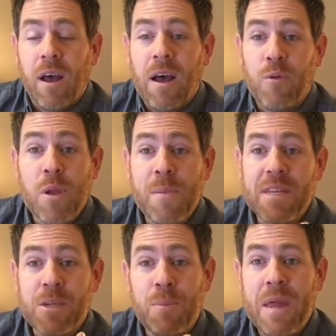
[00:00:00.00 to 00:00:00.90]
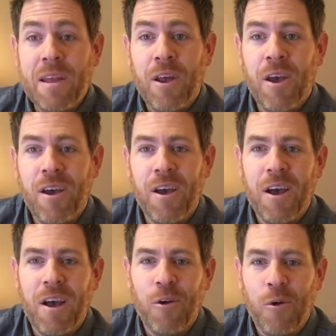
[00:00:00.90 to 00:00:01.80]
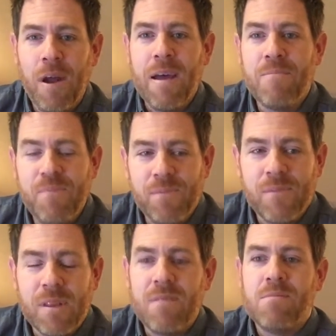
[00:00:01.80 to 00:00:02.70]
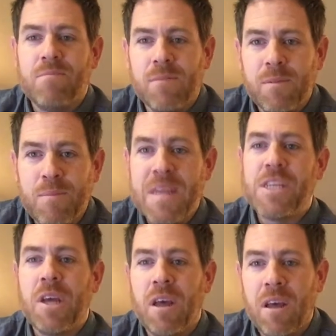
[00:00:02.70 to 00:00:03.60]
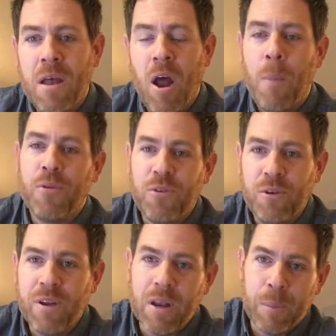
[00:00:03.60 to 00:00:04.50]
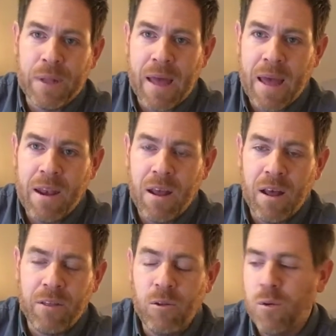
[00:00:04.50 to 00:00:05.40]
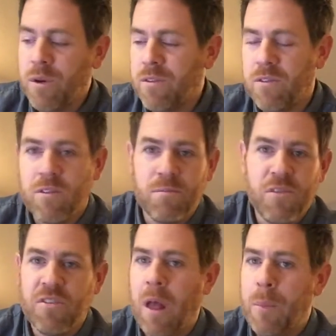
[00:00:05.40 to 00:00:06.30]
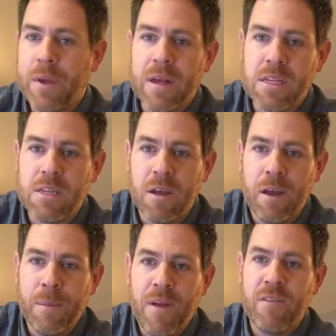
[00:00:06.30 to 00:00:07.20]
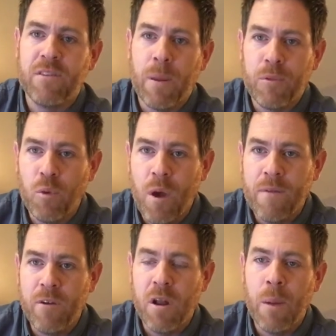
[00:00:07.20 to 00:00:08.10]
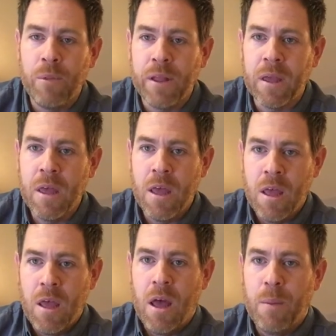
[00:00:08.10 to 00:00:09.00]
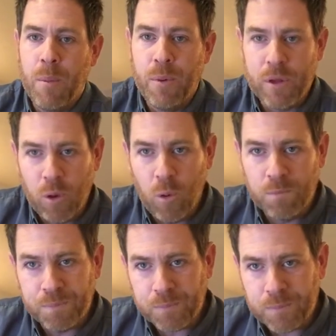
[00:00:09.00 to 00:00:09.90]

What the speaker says: we miss a beat or I miss an opportunity to plan, the Lord is just helping us every step of the way. Very humbling, but pretty cool.